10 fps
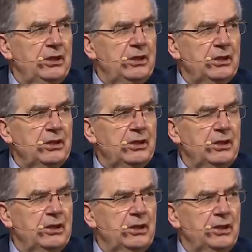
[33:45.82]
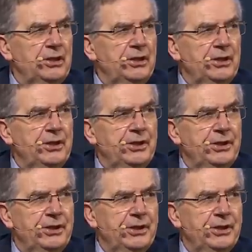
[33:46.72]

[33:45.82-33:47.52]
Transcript: (no one is talking)